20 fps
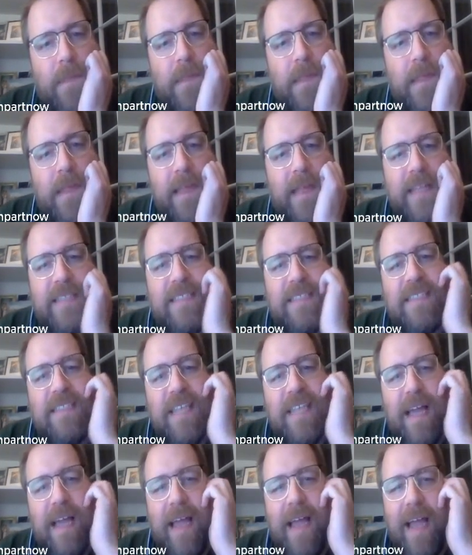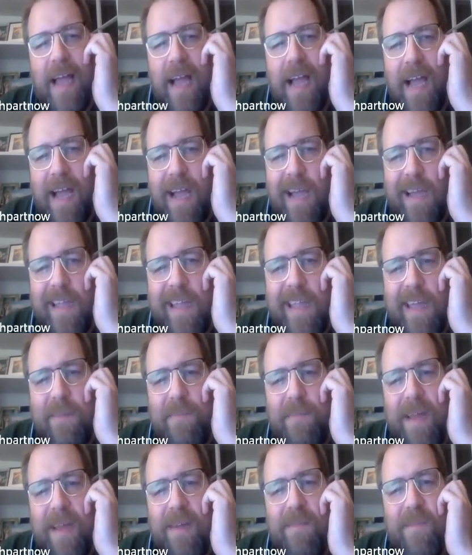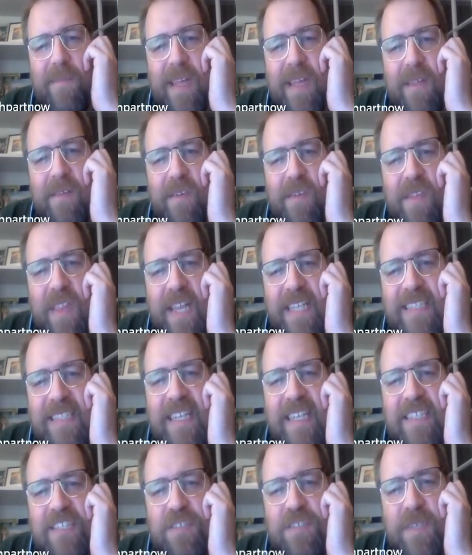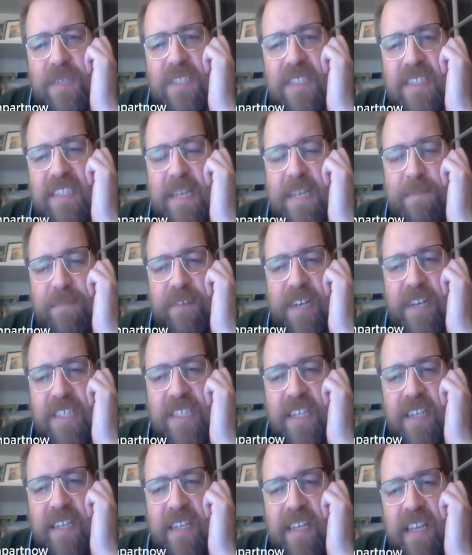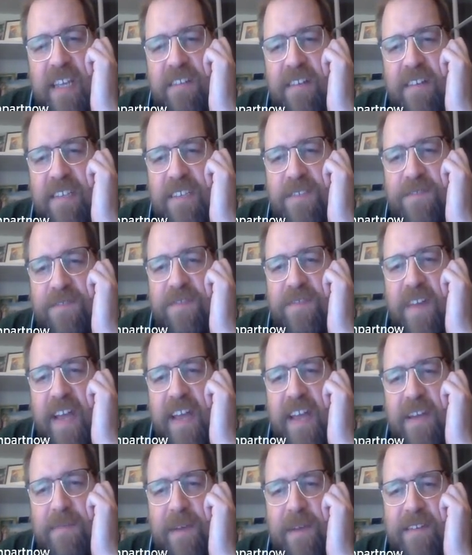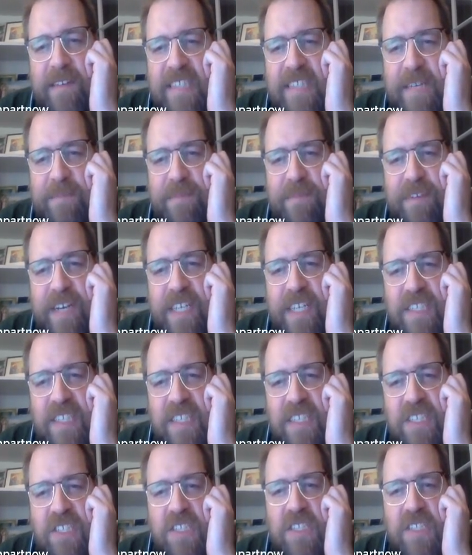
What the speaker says: It's again, my it's not so much the separation. I think he creates a fine amount of separation. It's just